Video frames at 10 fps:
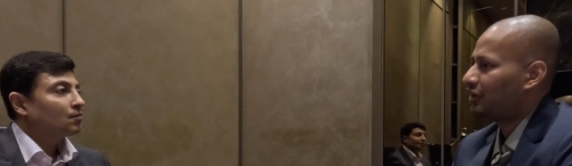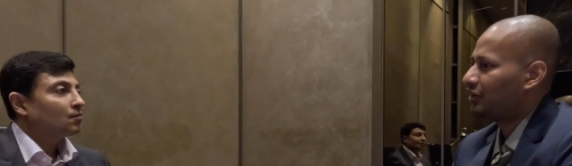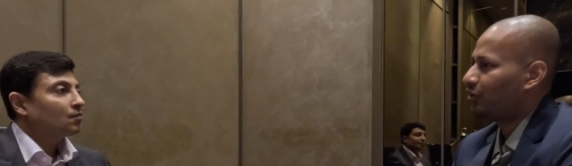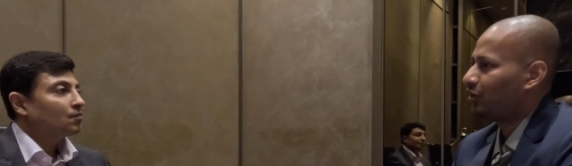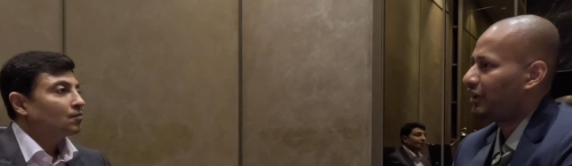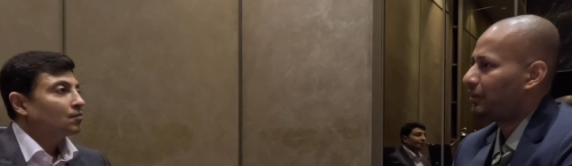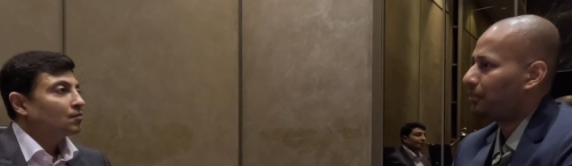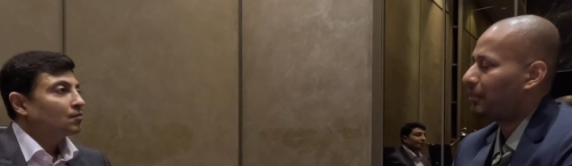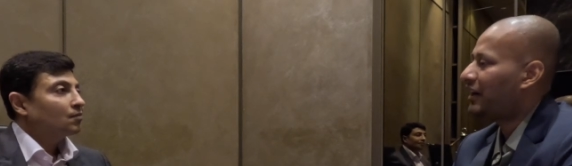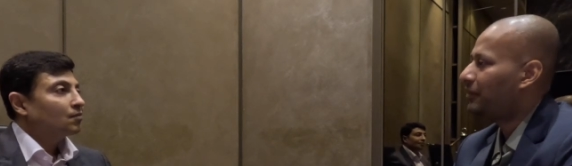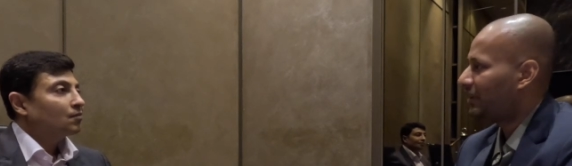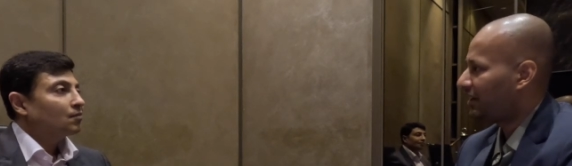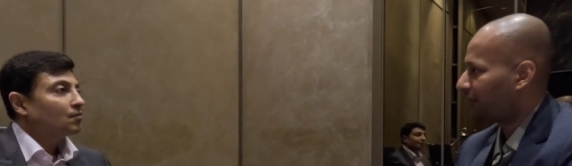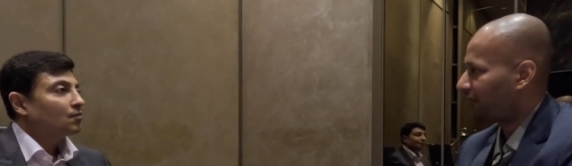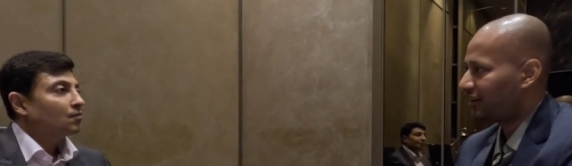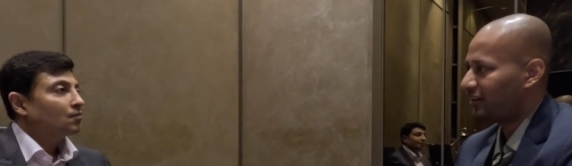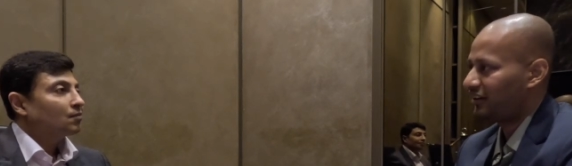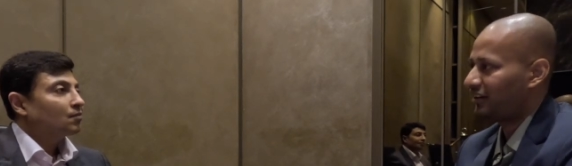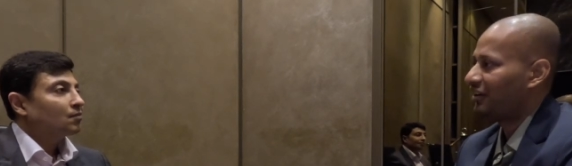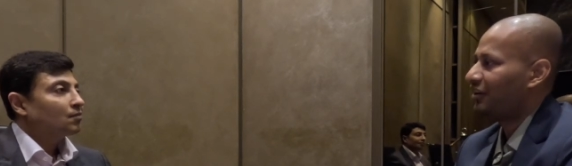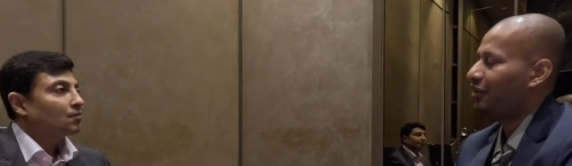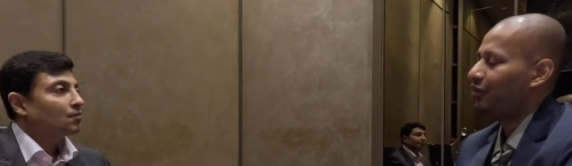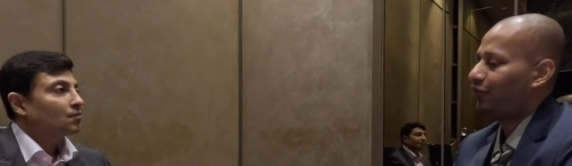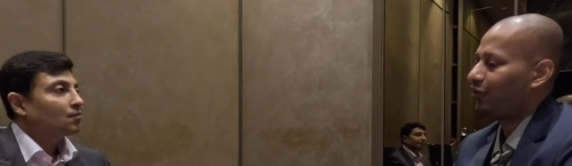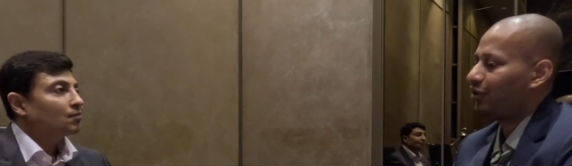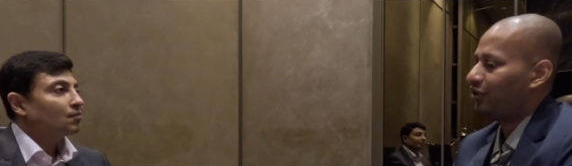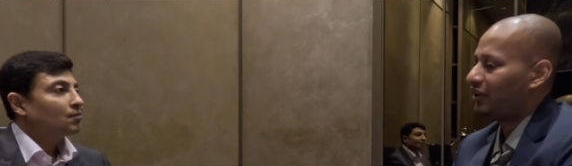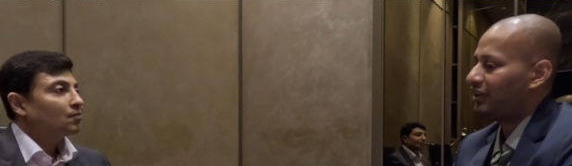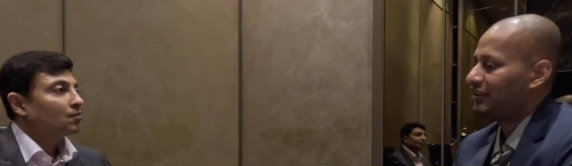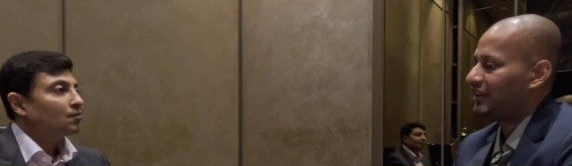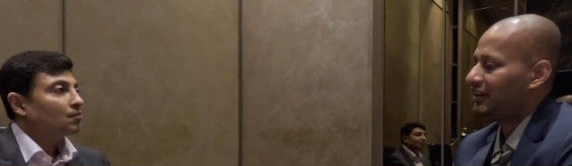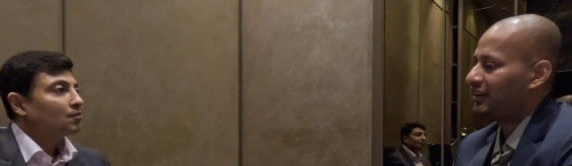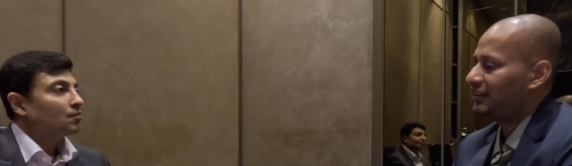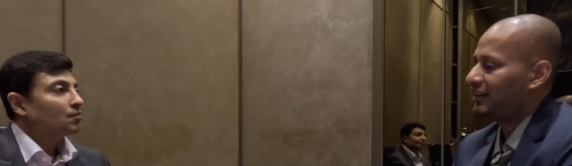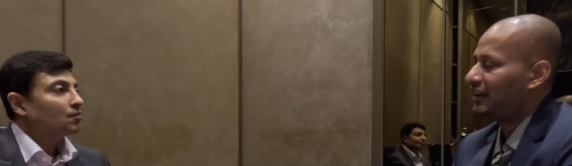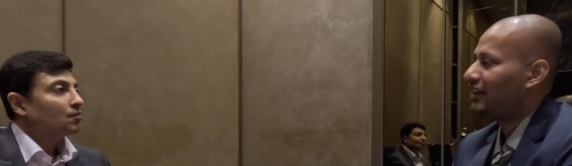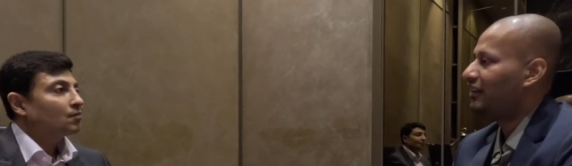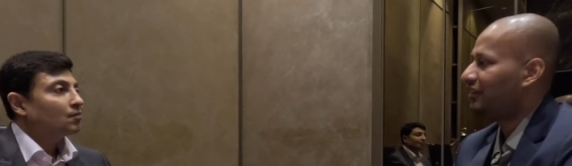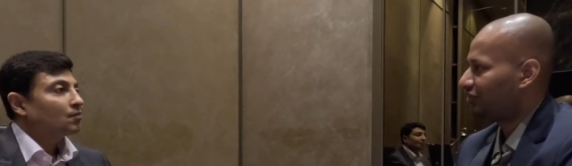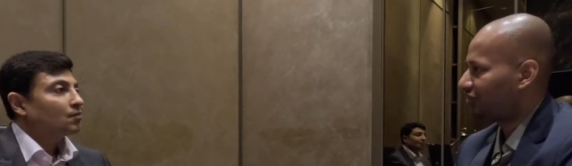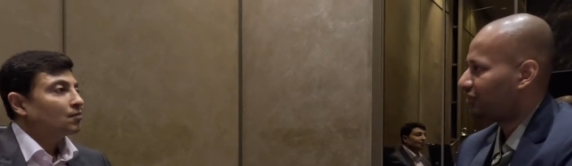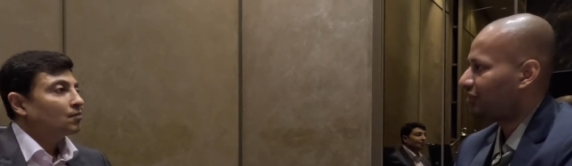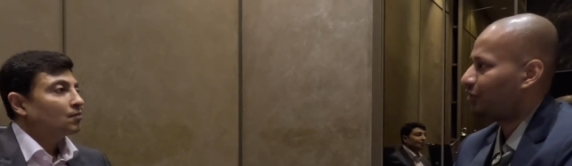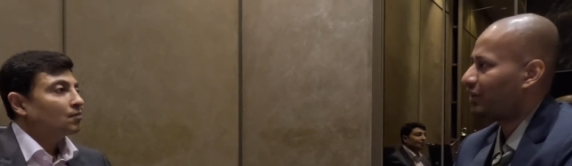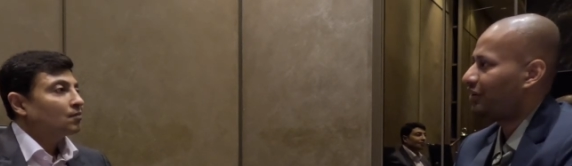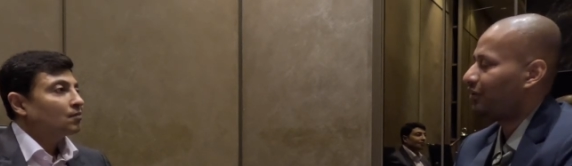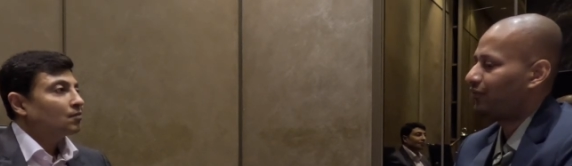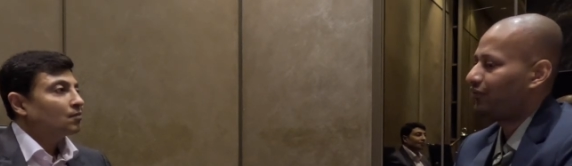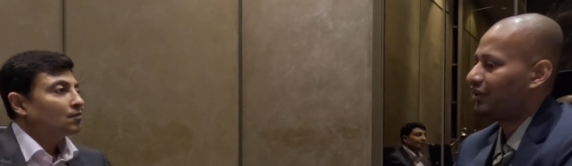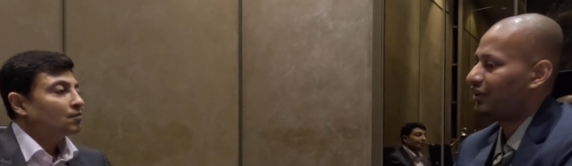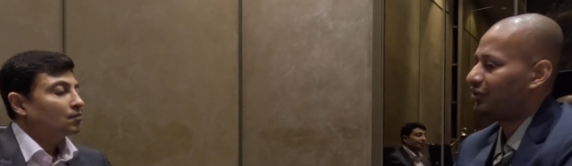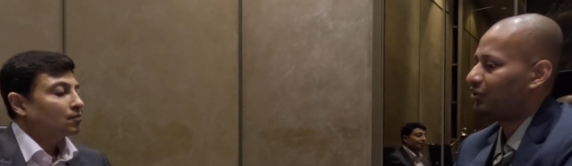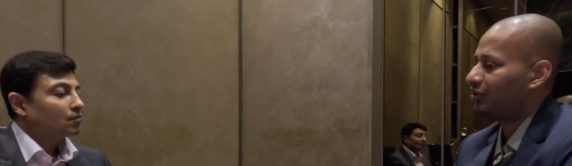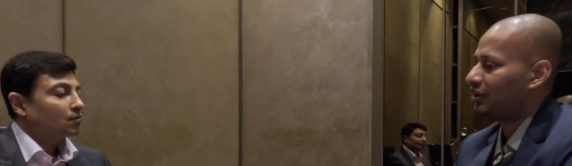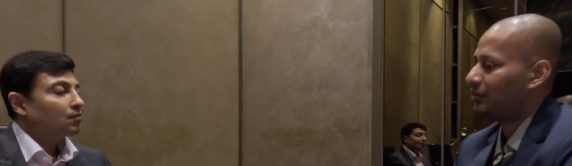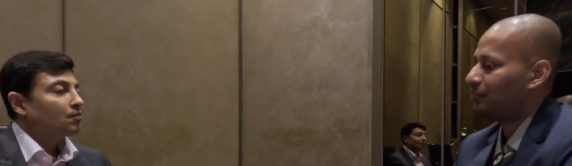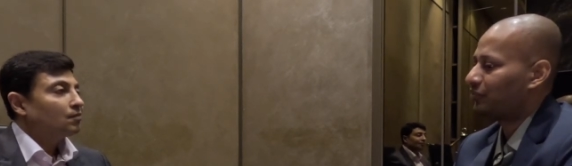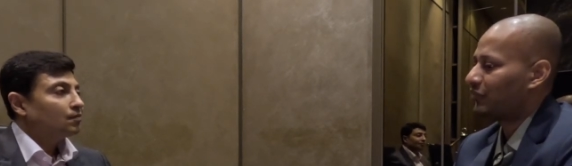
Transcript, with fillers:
Speaker 1: you know it might be difficult for the the dealers to kind of uh, you know um,